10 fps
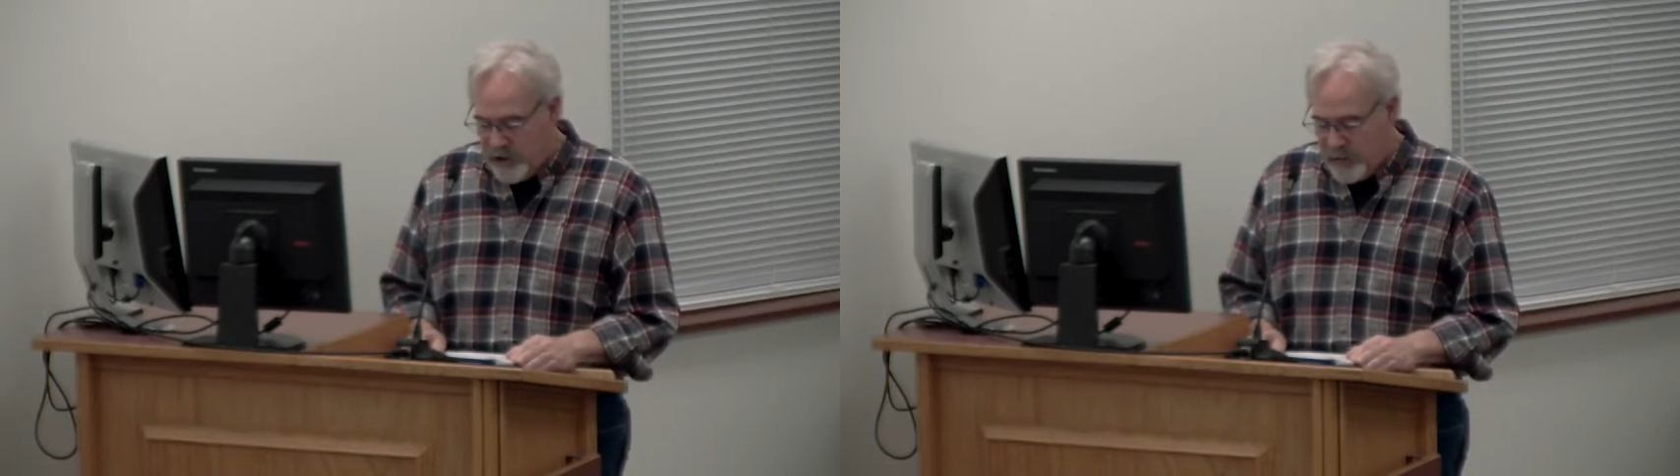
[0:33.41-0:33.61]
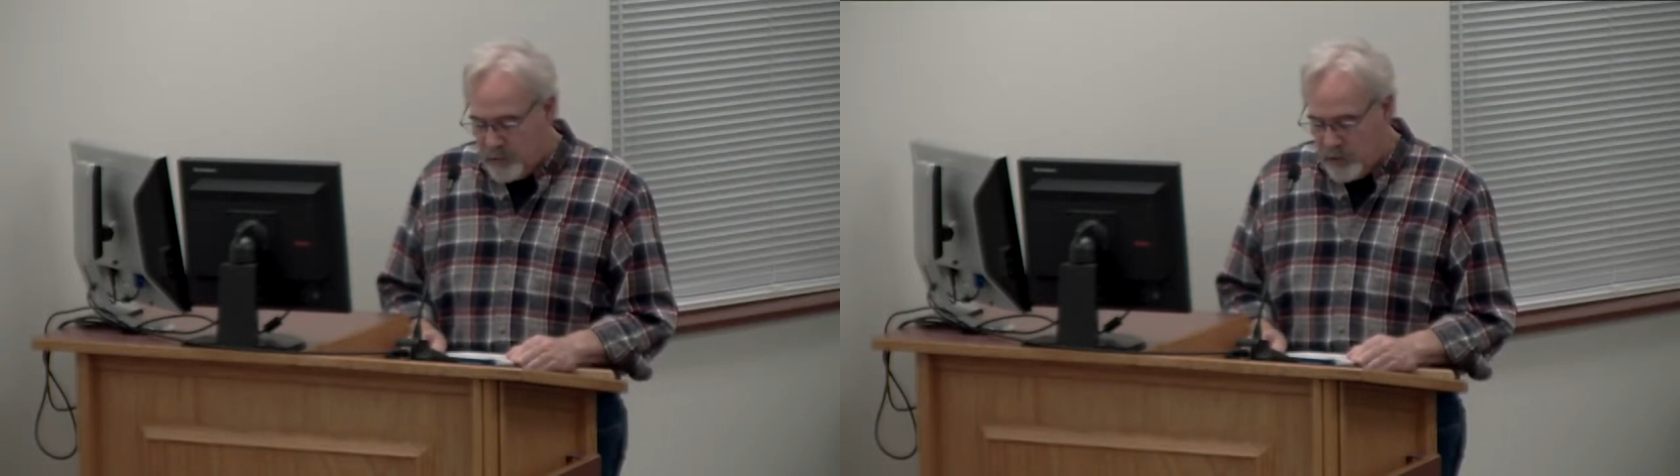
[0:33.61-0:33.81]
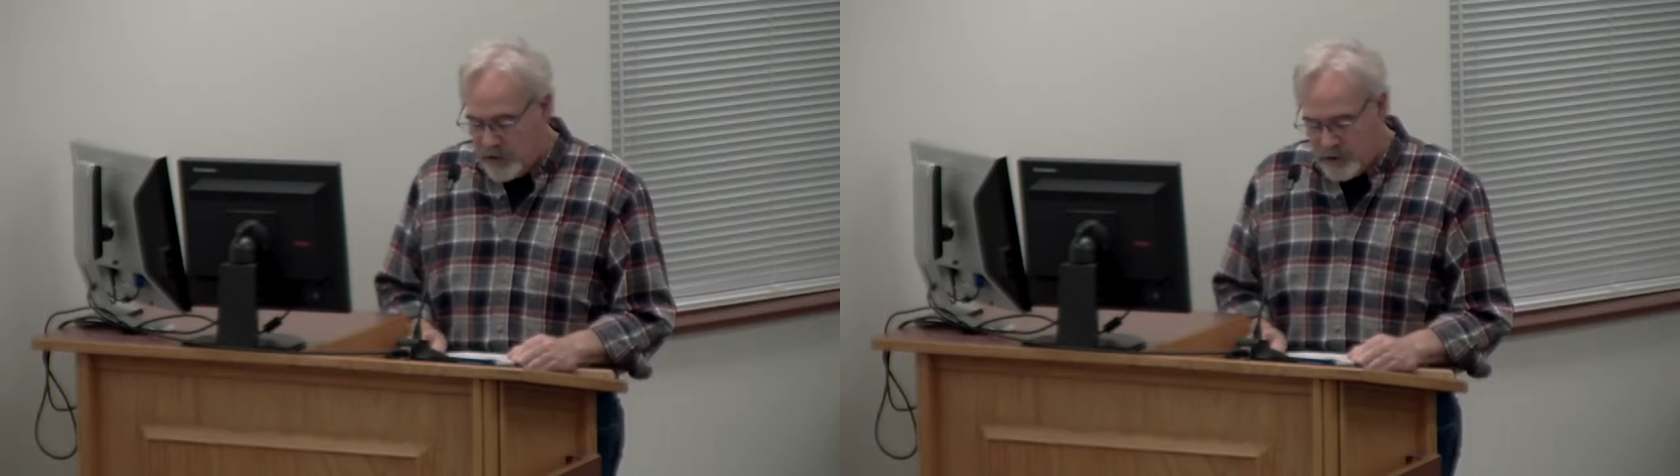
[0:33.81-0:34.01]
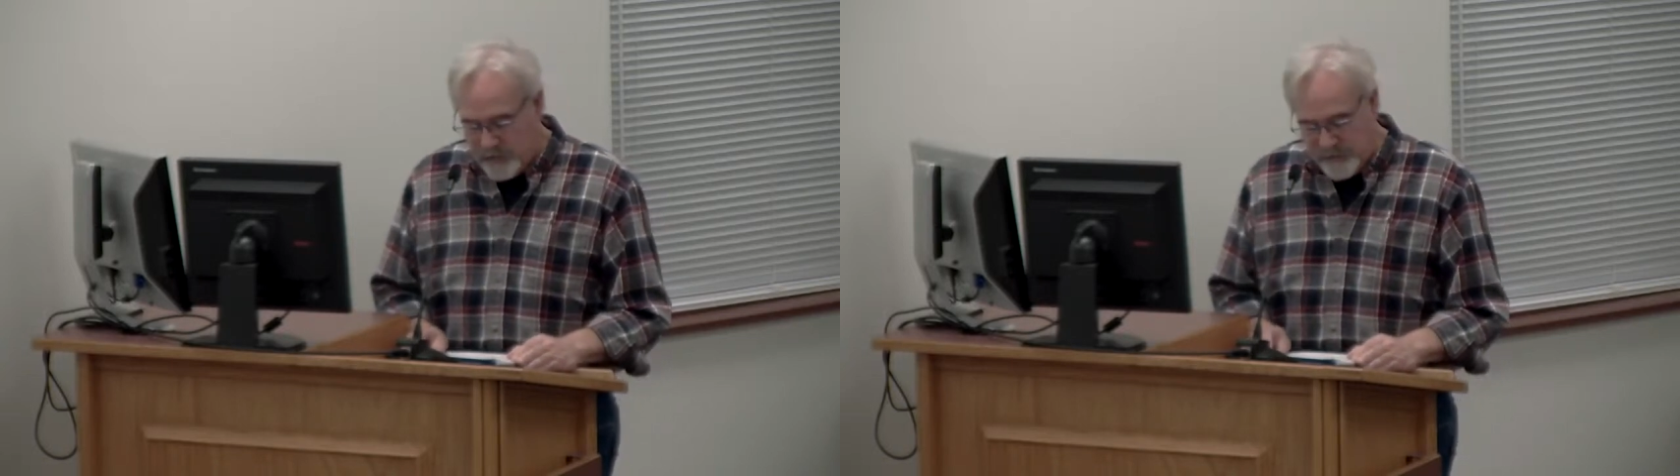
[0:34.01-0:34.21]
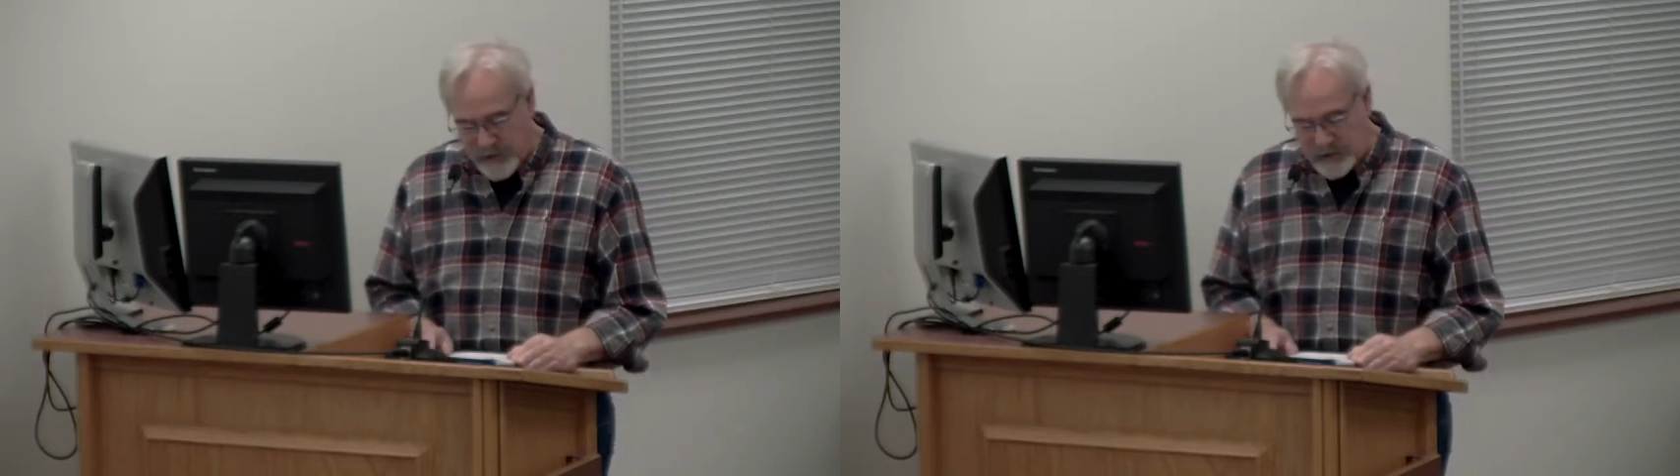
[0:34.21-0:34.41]
operational
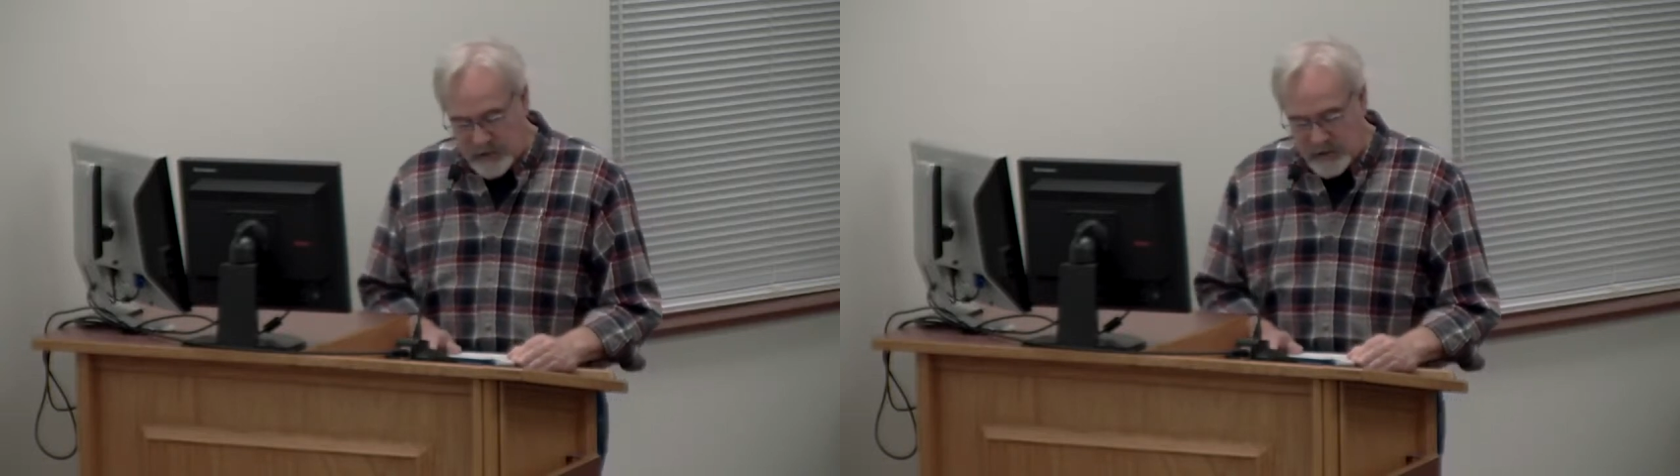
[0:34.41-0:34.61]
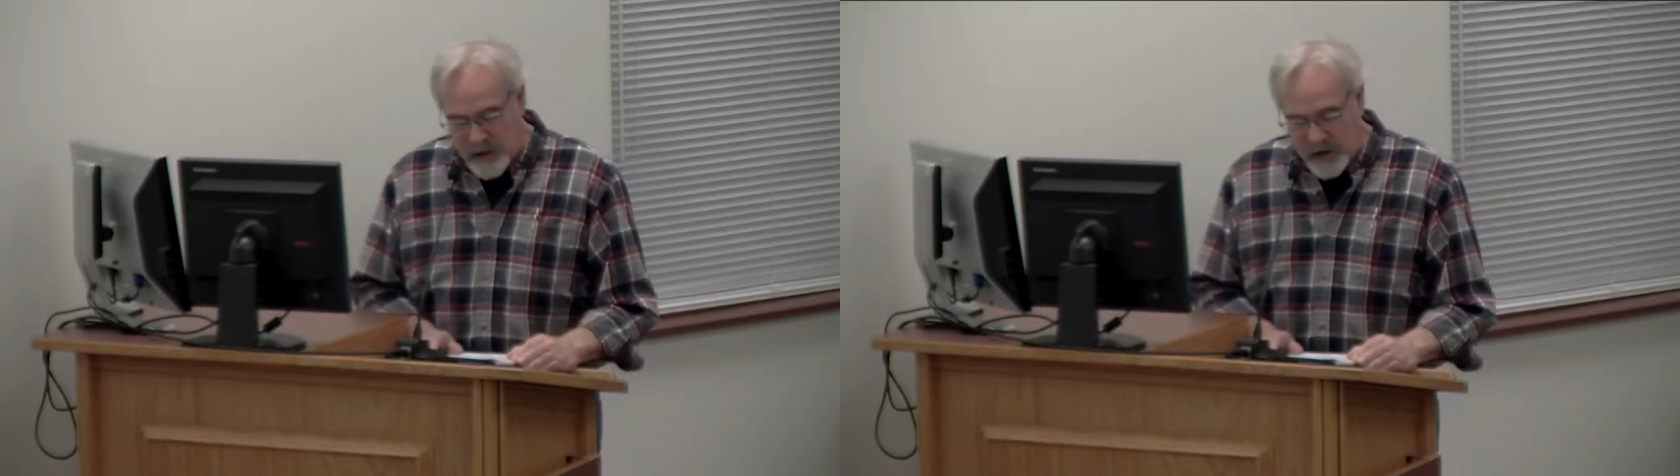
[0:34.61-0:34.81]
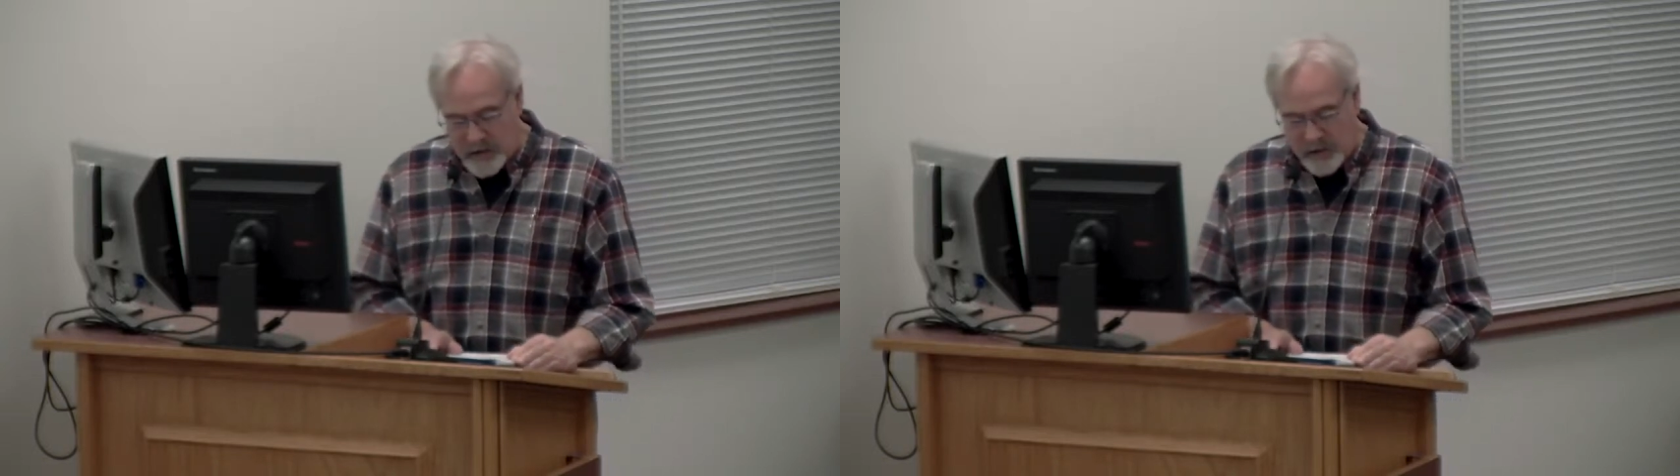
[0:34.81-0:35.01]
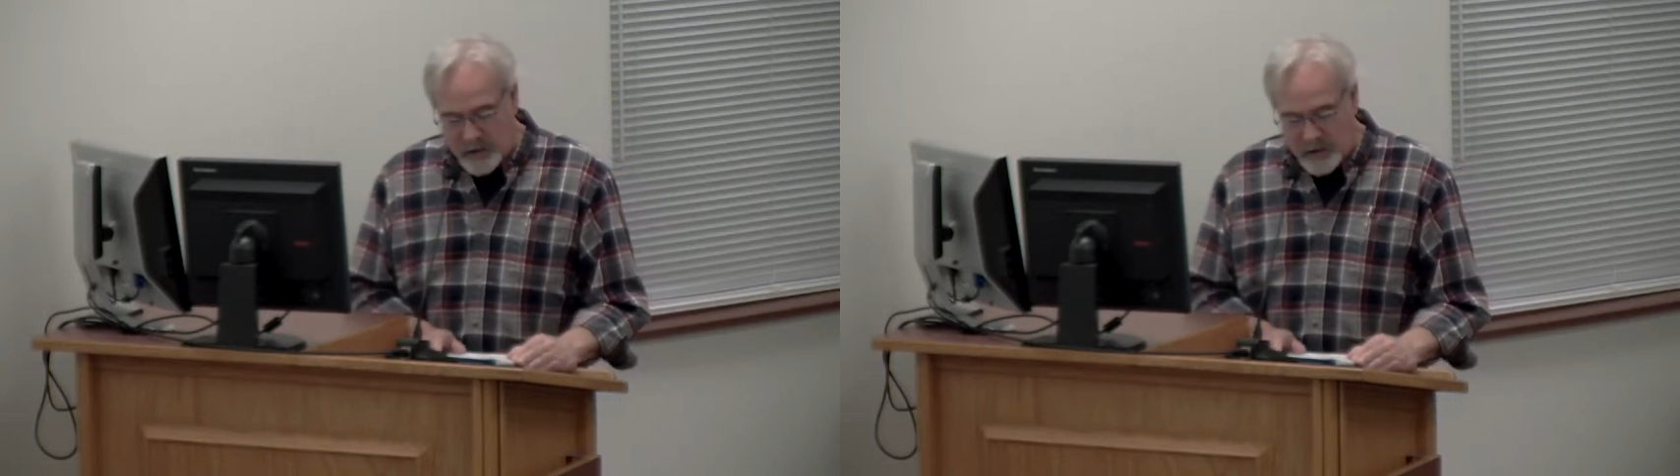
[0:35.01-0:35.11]
funds is not to